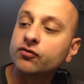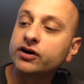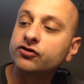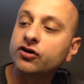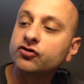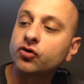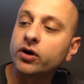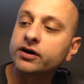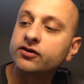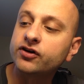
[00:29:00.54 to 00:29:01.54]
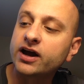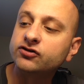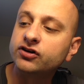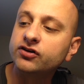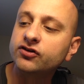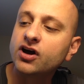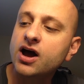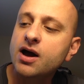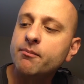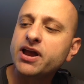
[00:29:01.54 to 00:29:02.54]
research organizations,
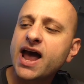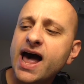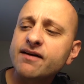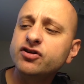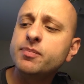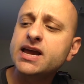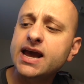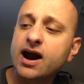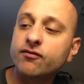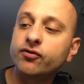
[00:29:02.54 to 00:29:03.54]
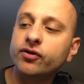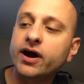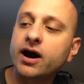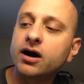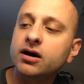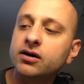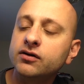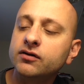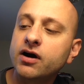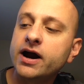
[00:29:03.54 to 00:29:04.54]
but you have to be careful there,
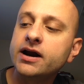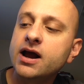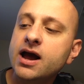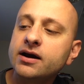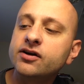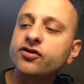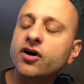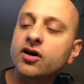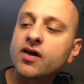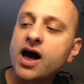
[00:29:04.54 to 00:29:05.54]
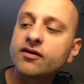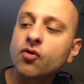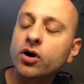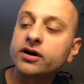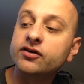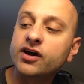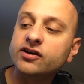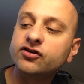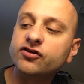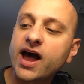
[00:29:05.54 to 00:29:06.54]
right? Because there are a lot of
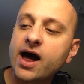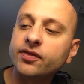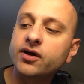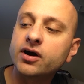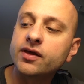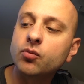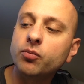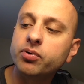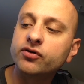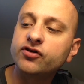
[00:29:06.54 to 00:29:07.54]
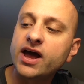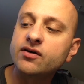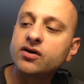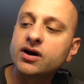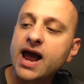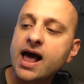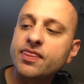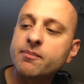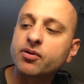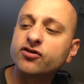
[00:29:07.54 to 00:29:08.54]
organizations out there that will present
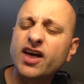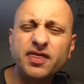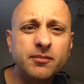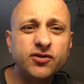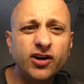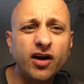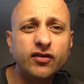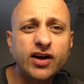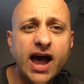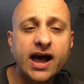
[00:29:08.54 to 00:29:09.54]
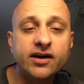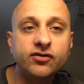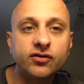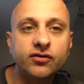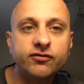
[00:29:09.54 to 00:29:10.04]
themselves as